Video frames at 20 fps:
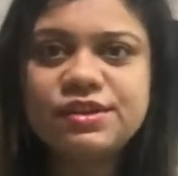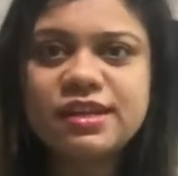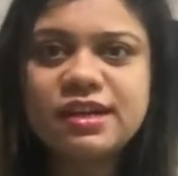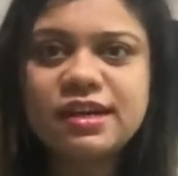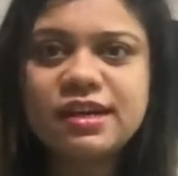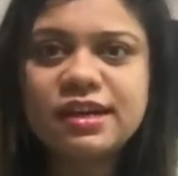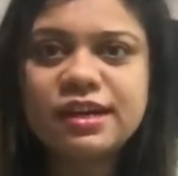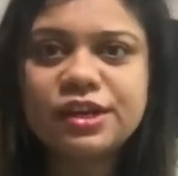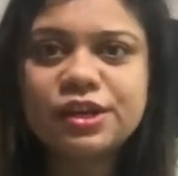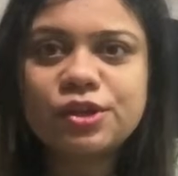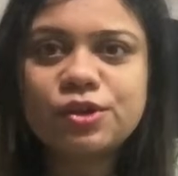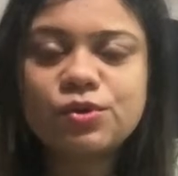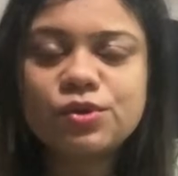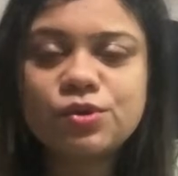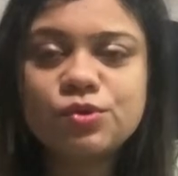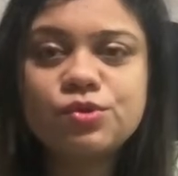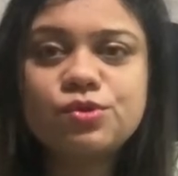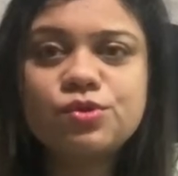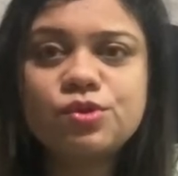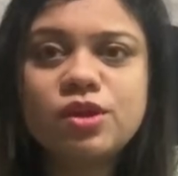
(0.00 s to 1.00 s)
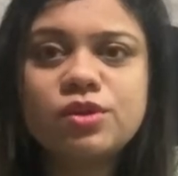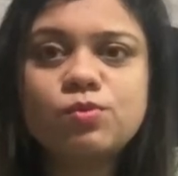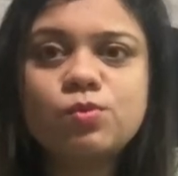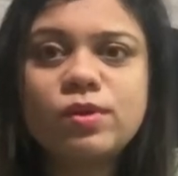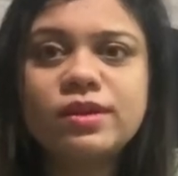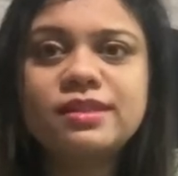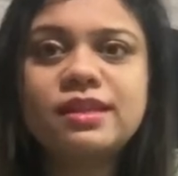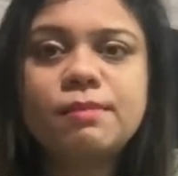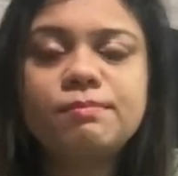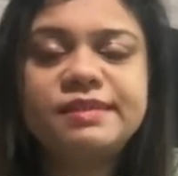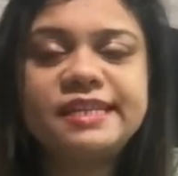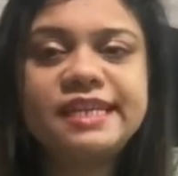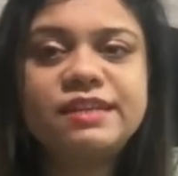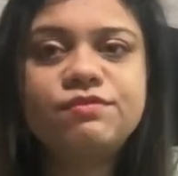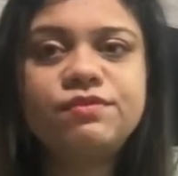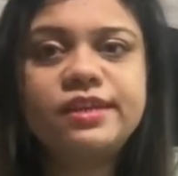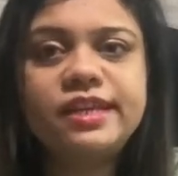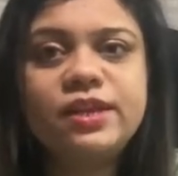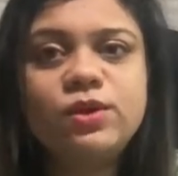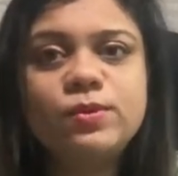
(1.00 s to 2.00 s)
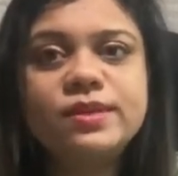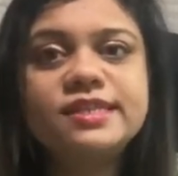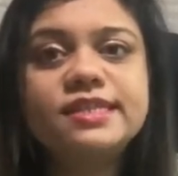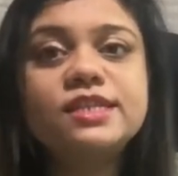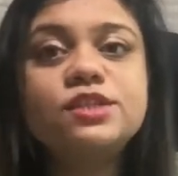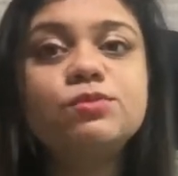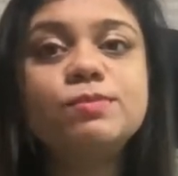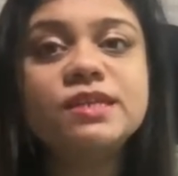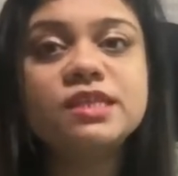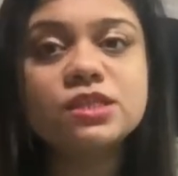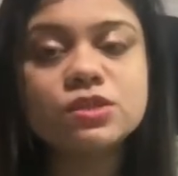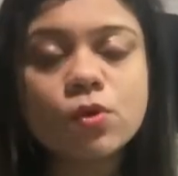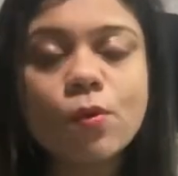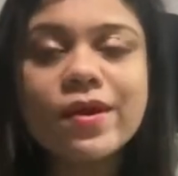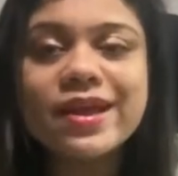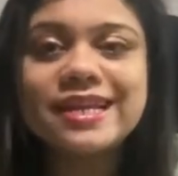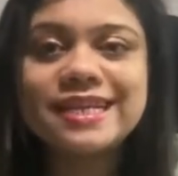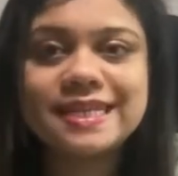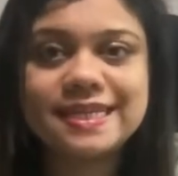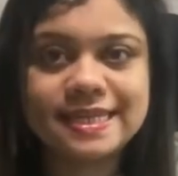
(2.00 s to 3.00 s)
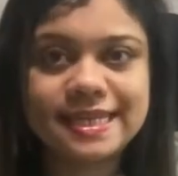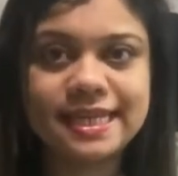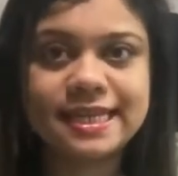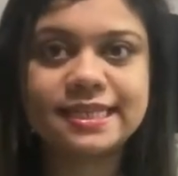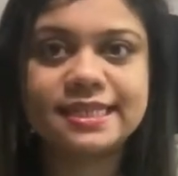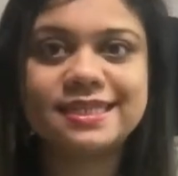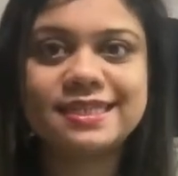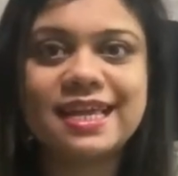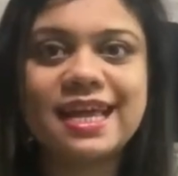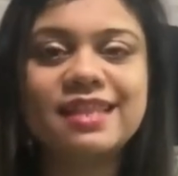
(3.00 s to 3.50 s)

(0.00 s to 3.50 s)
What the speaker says: who do not want the update frequency to be so intense,